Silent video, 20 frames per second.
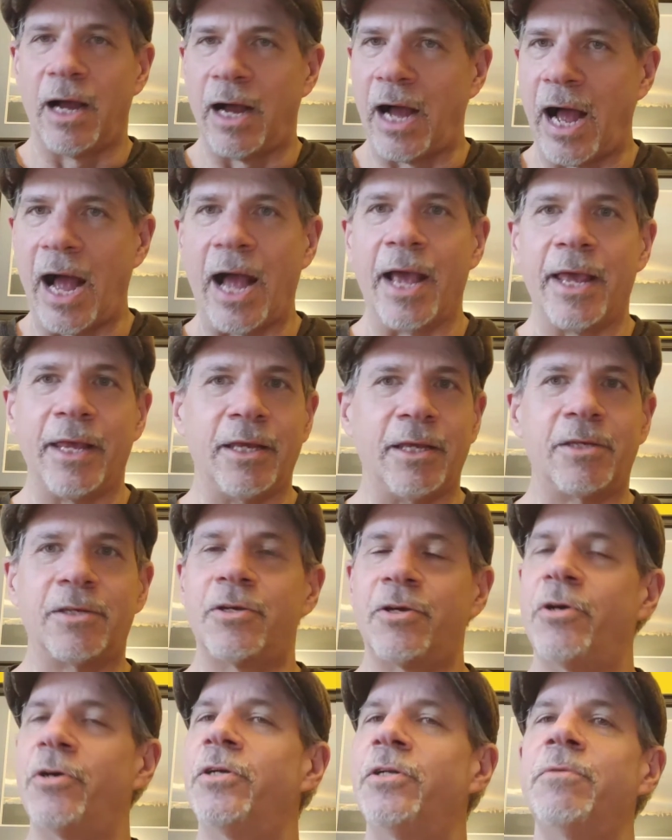I
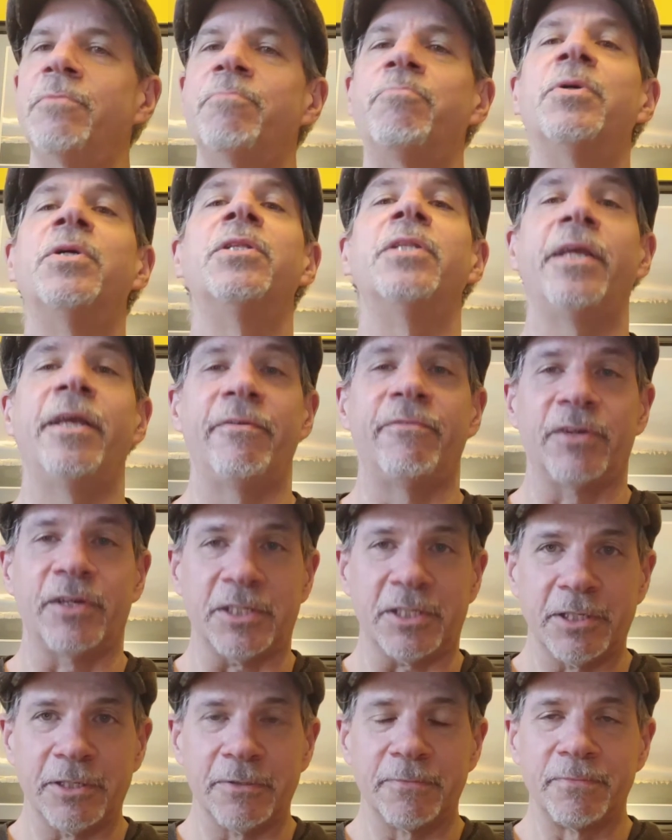couldn't believe
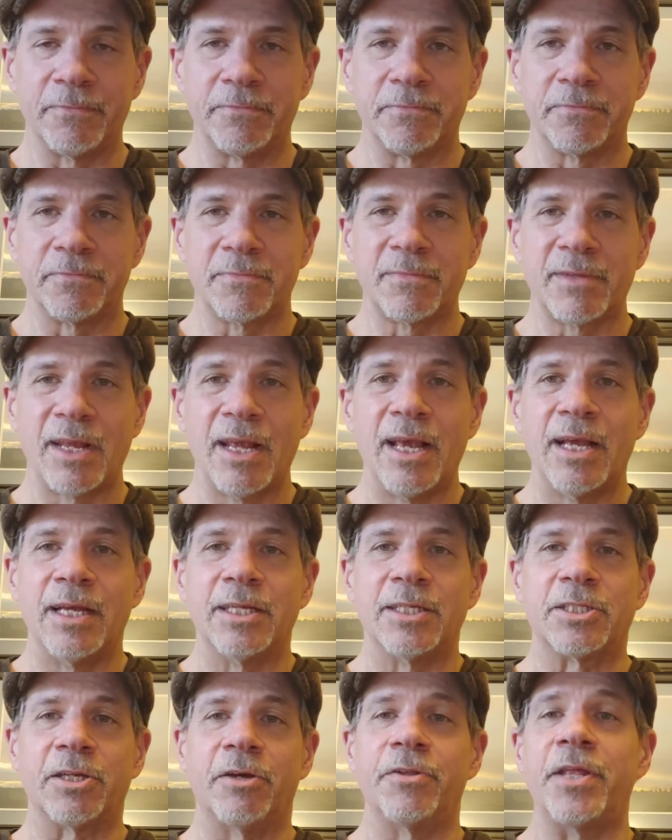it.
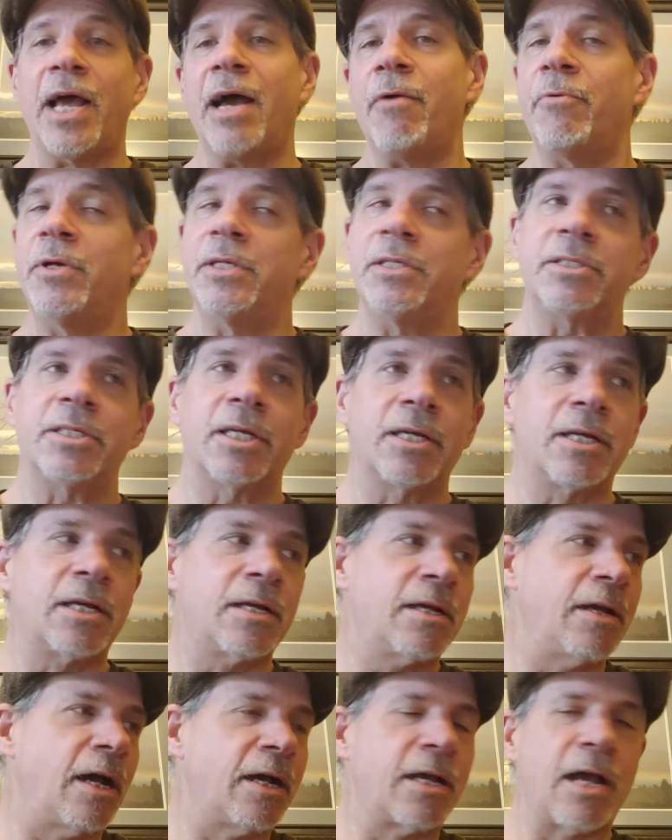So that was
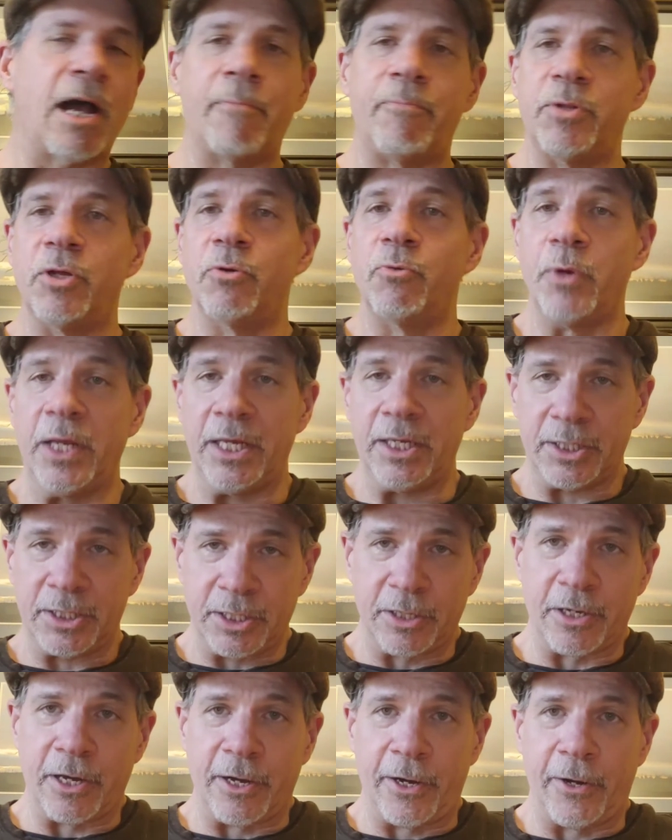a couple of weeks
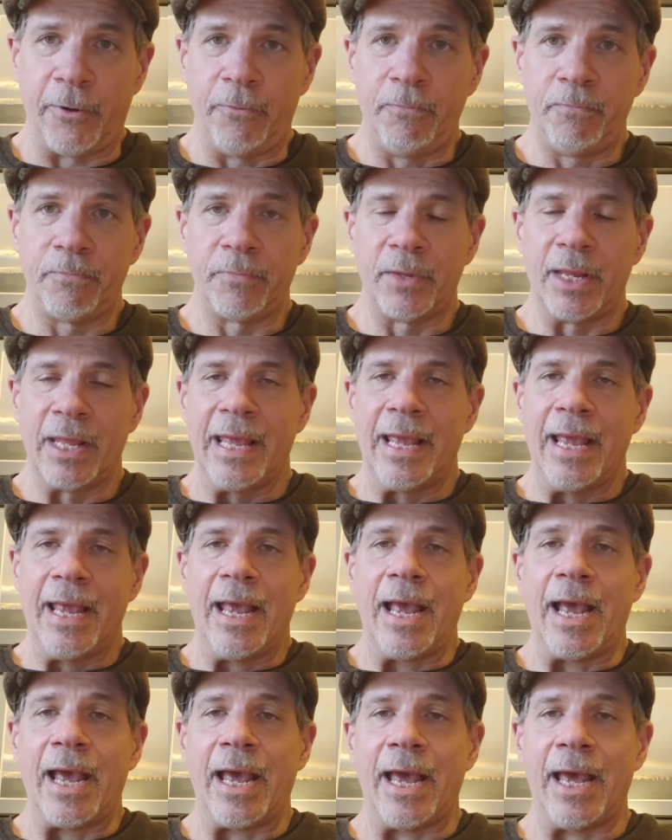ago.
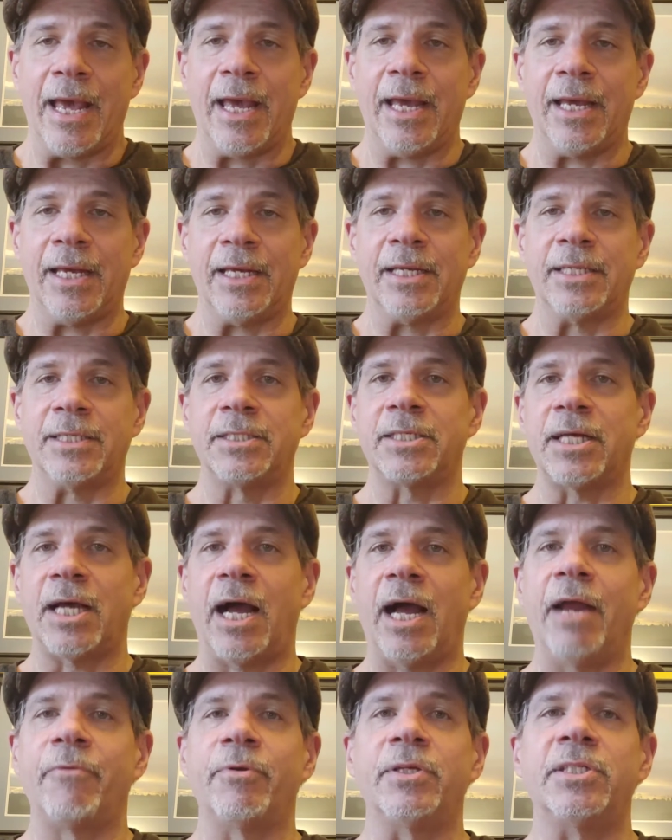And
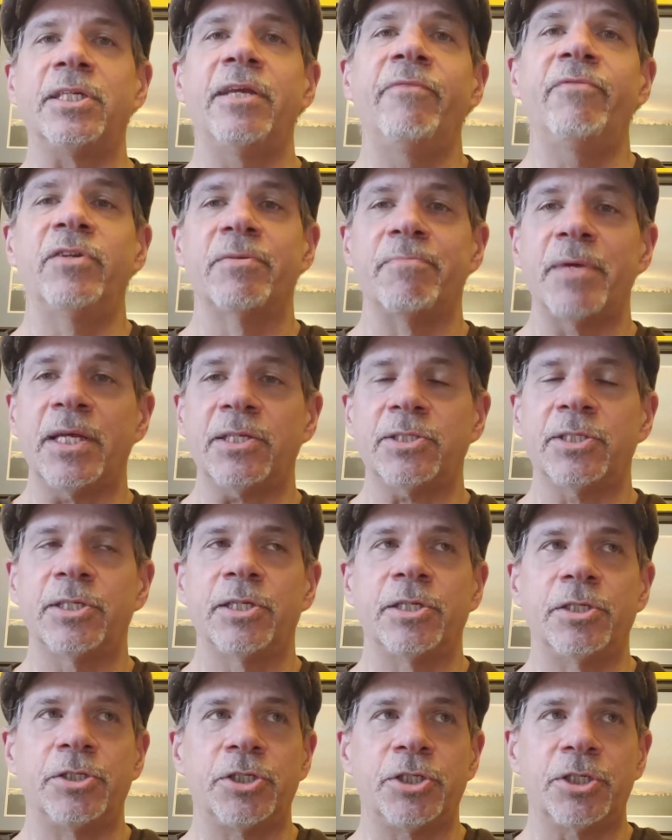I received a
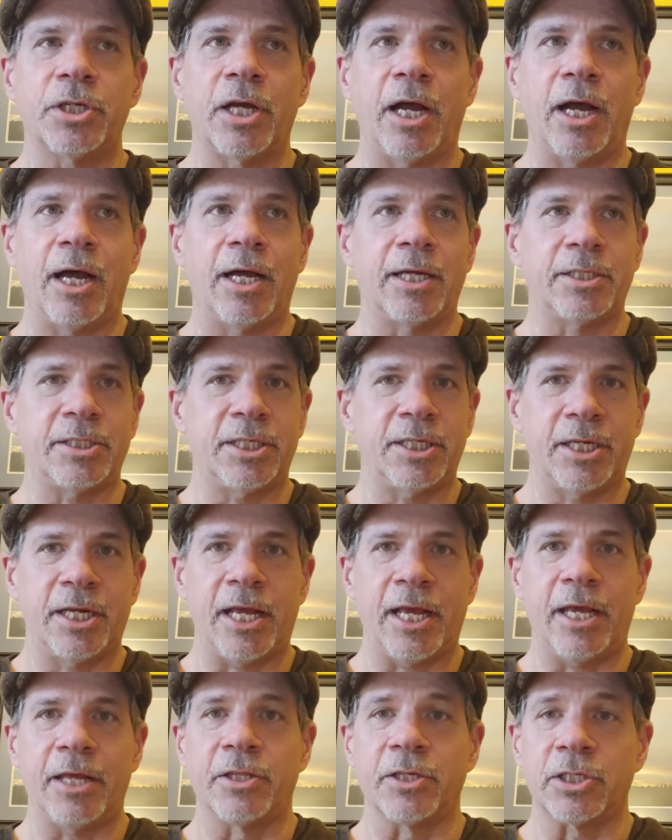message
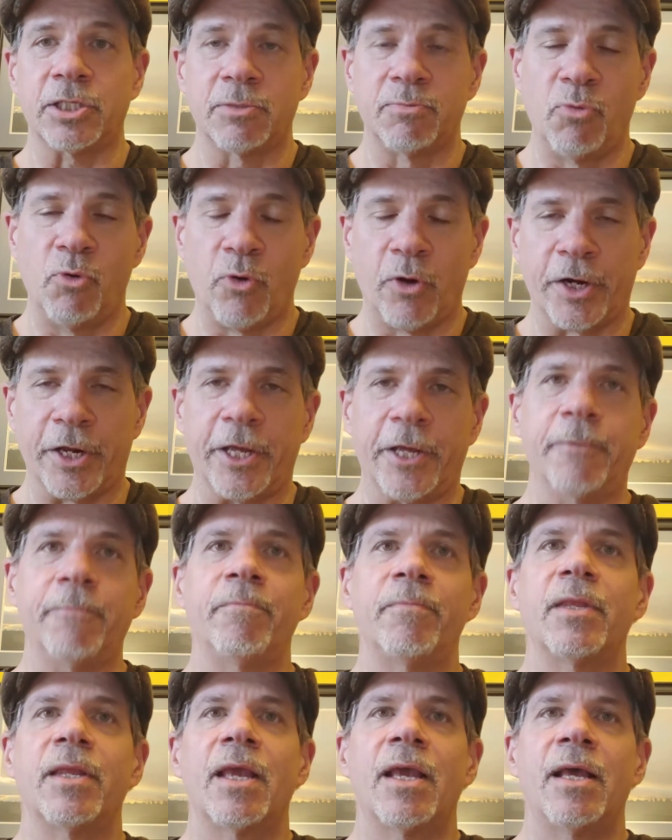this
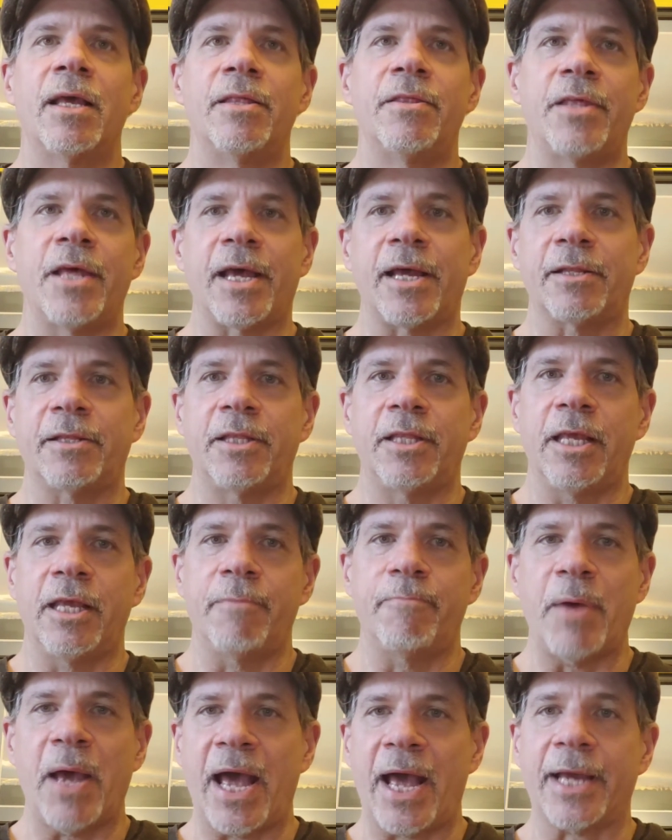morning, that
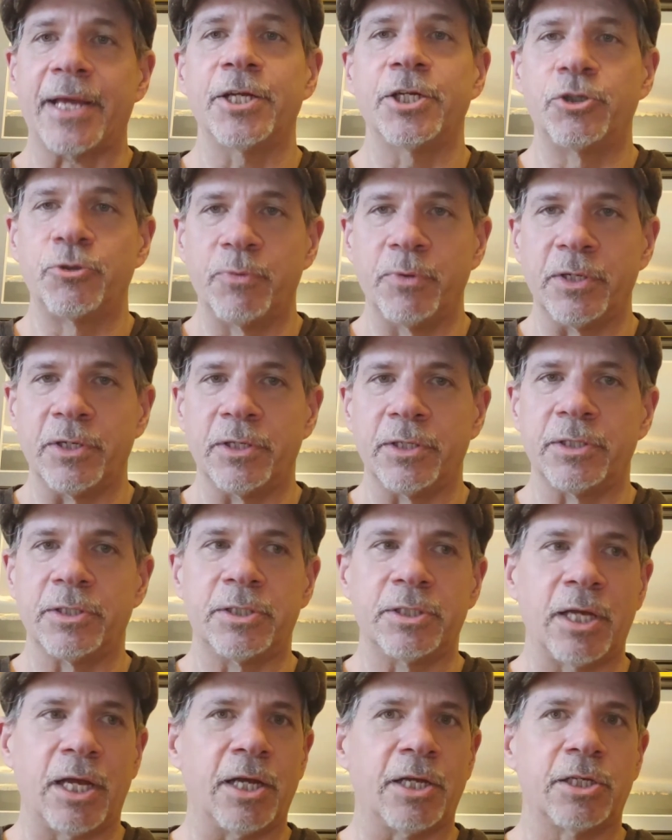the package
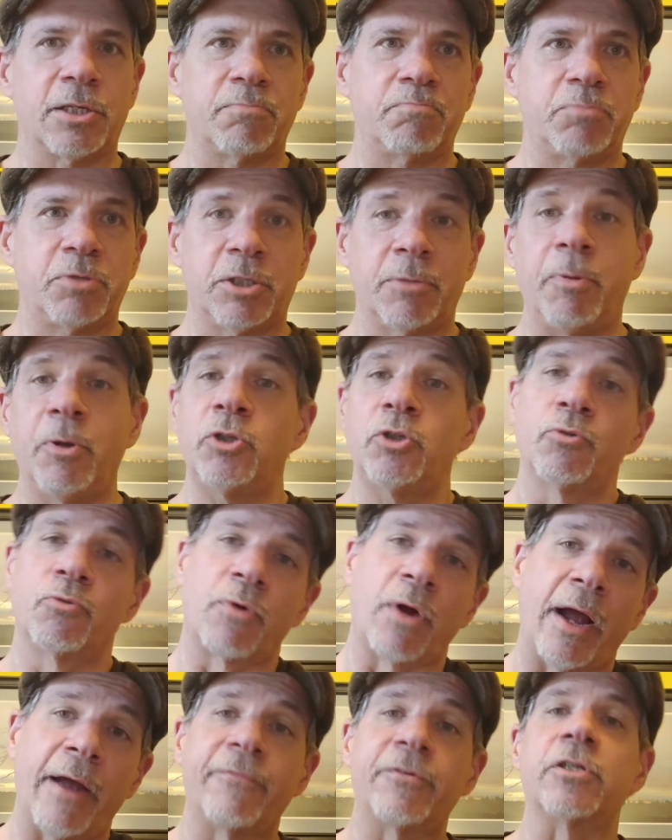was supposed to
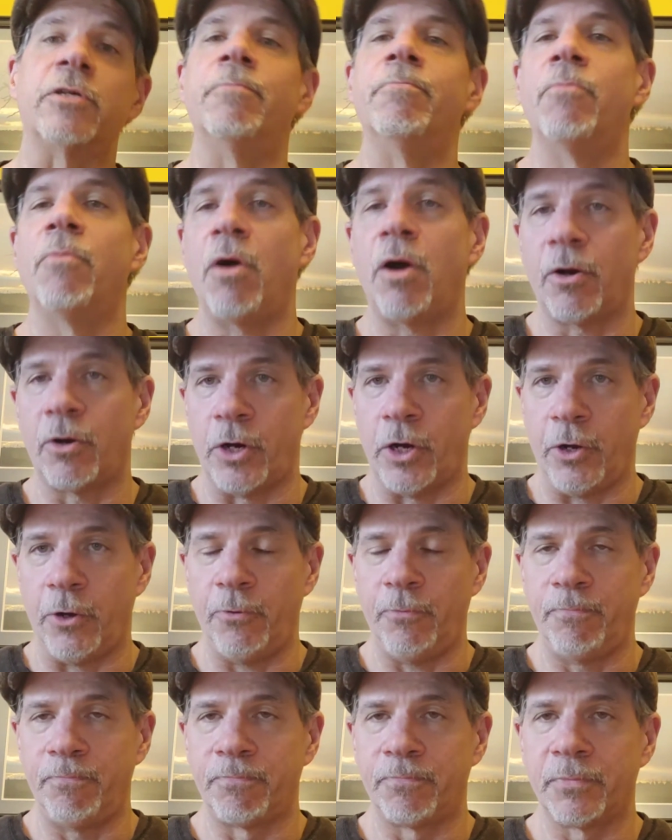arrive
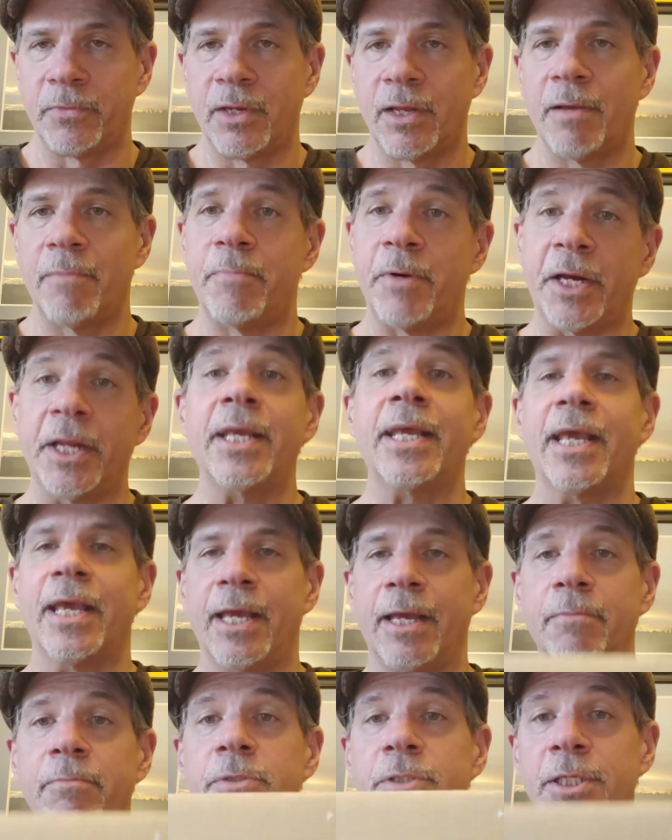tomorrow, but it
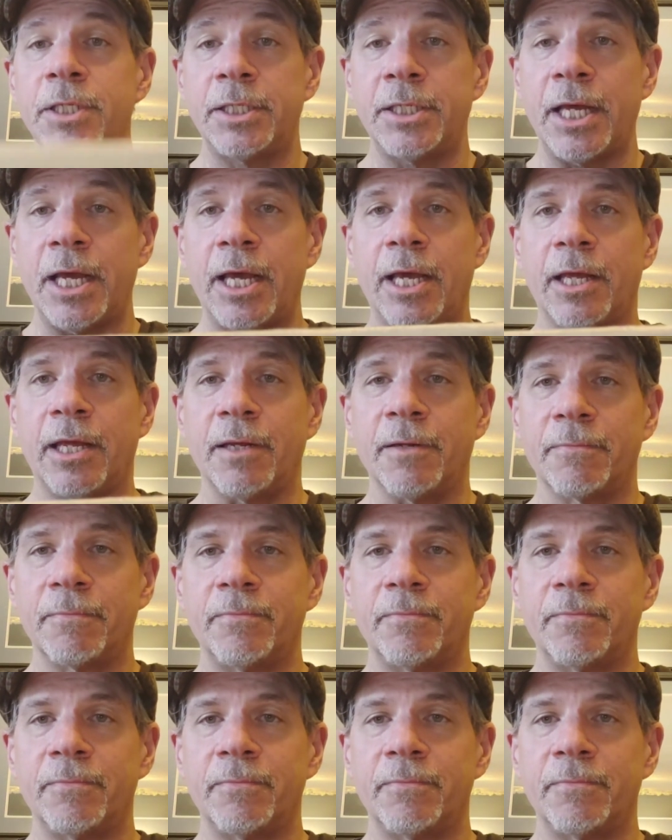came today.